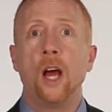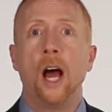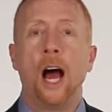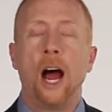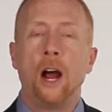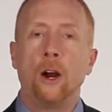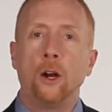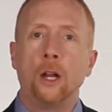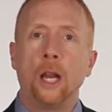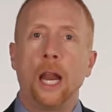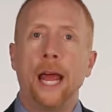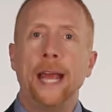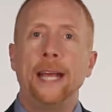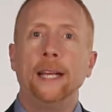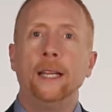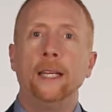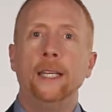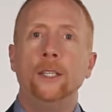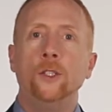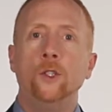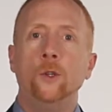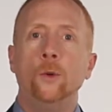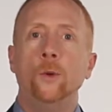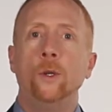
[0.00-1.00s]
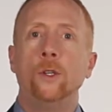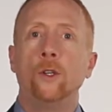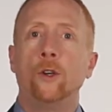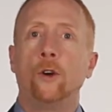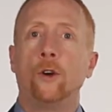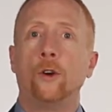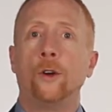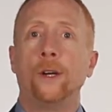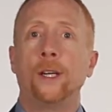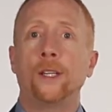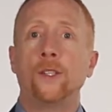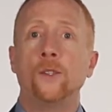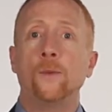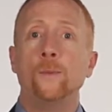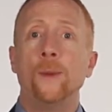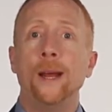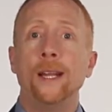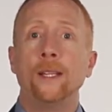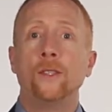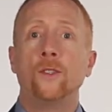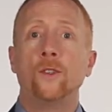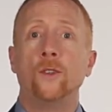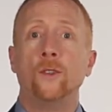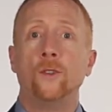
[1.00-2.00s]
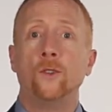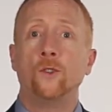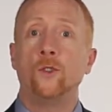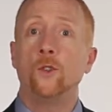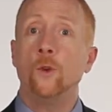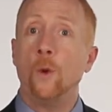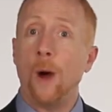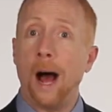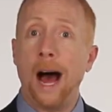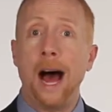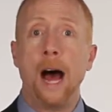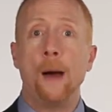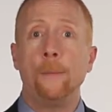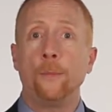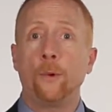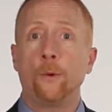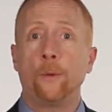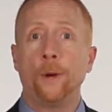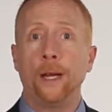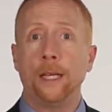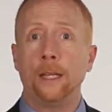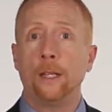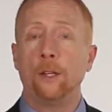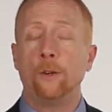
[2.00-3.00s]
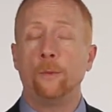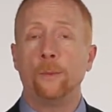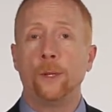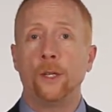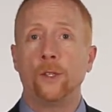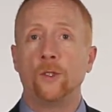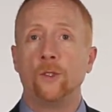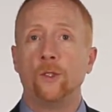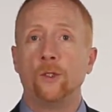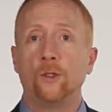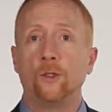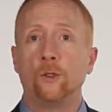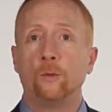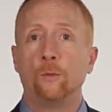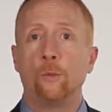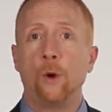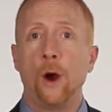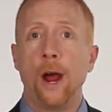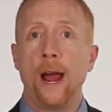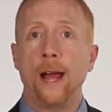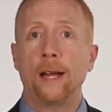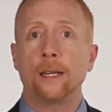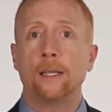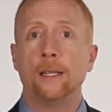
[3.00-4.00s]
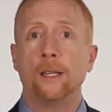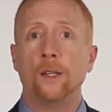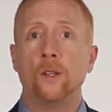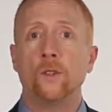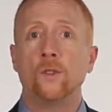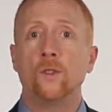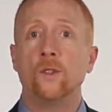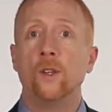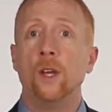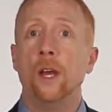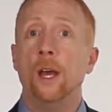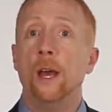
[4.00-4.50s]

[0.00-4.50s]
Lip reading: are likely to incur expenses to operate their business or practice.